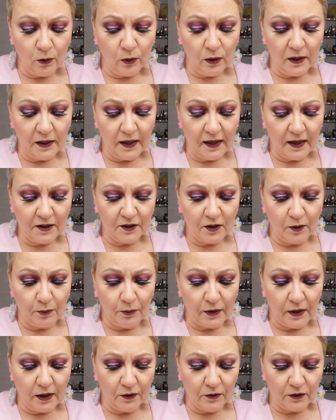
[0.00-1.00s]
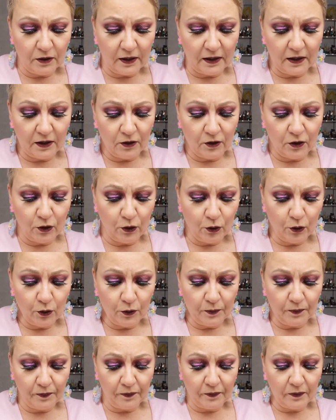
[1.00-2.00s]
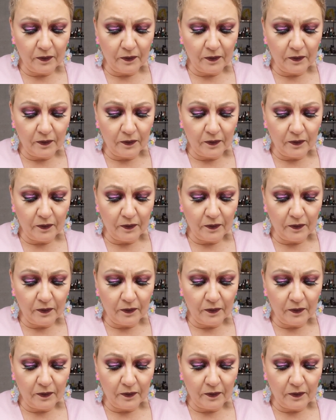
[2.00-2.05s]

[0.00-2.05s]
Well, it has some browns in it too.